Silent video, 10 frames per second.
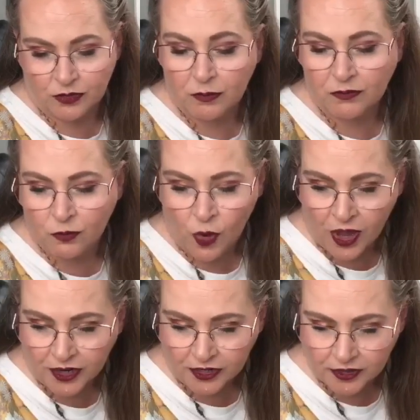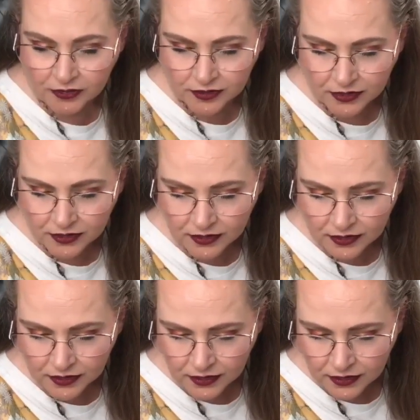with this water. antique
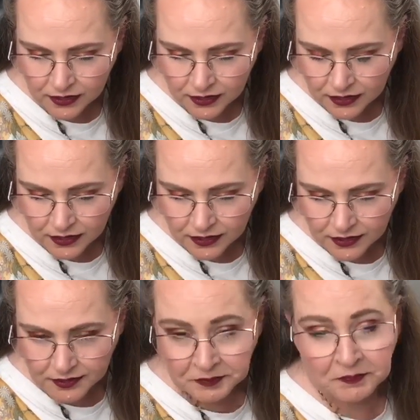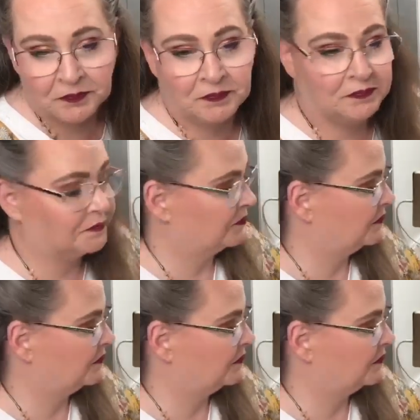gold here. All